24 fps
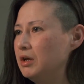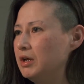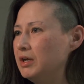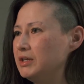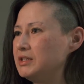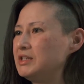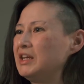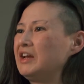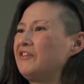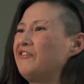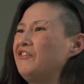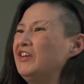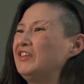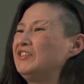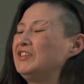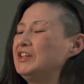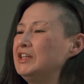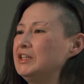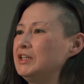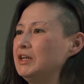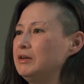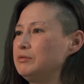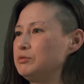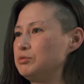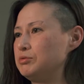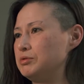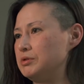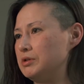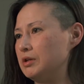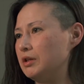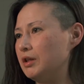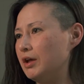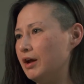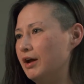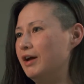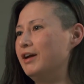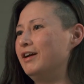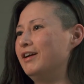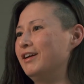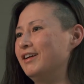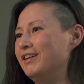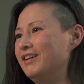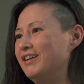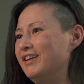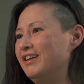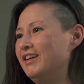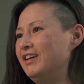it's like 15 times worse than that.